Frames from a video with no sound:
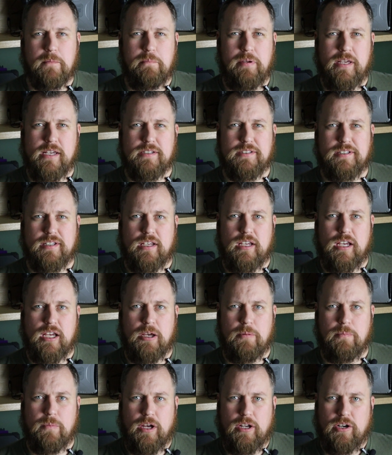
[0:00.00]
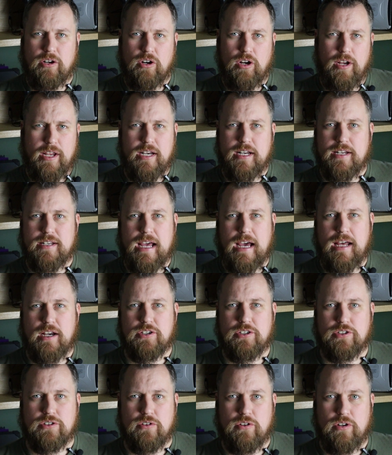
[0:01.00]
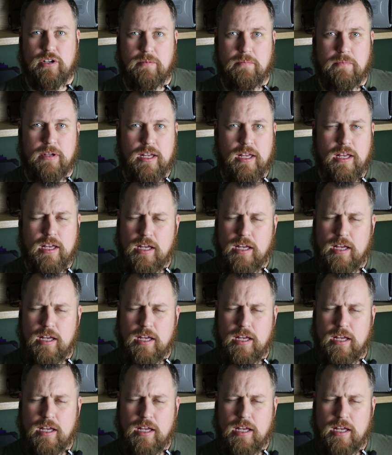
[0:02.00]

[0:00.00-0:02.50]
PCM under any data stream,